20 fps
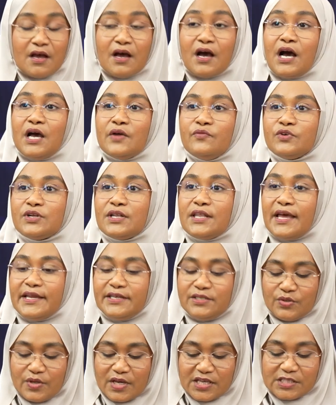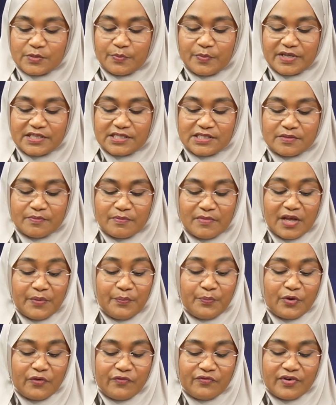I would like to express my
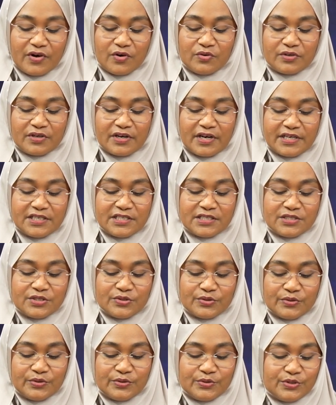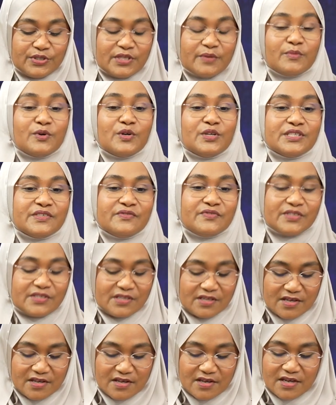profound gratitude to the Maldives
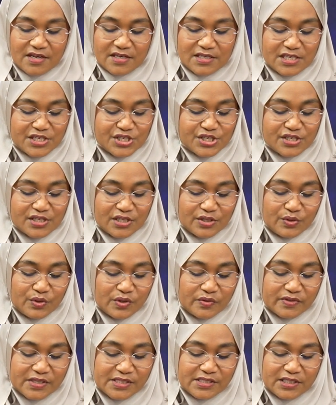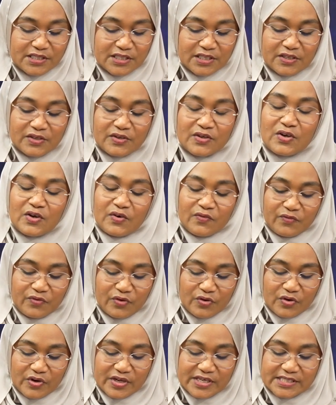National University
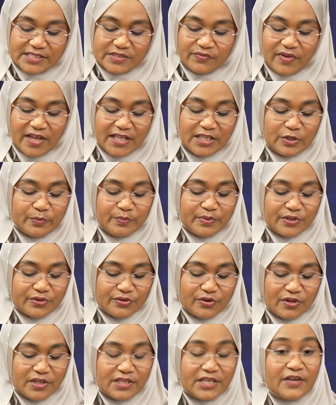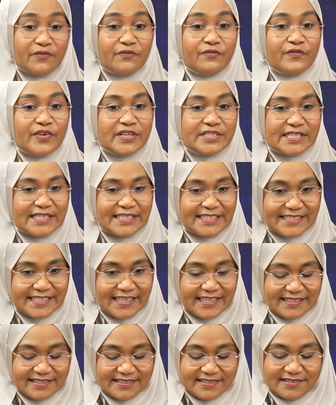for its valuable role in
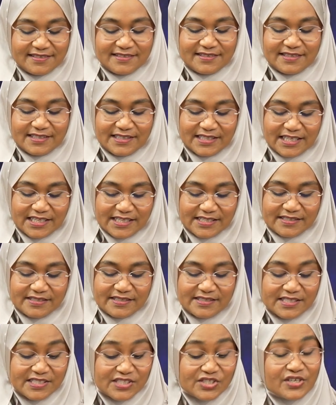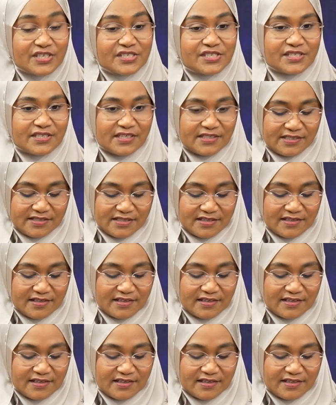facilitating these discussions.